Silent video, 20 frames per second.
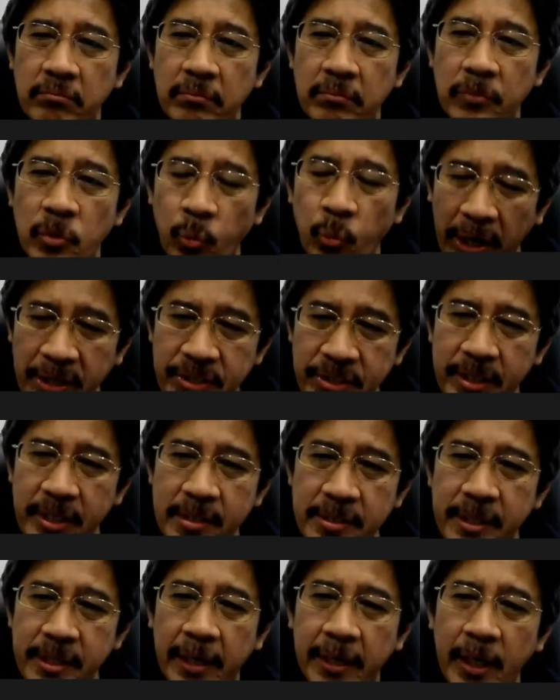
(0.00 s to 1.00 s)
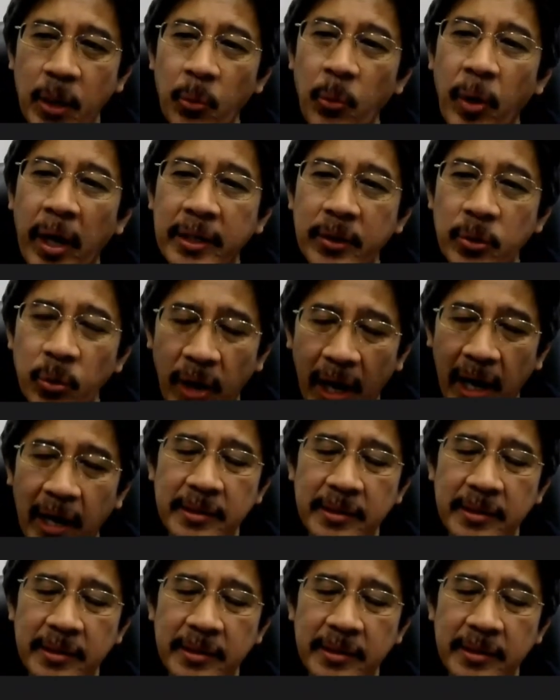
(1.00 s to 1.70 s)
questions that they want to ask.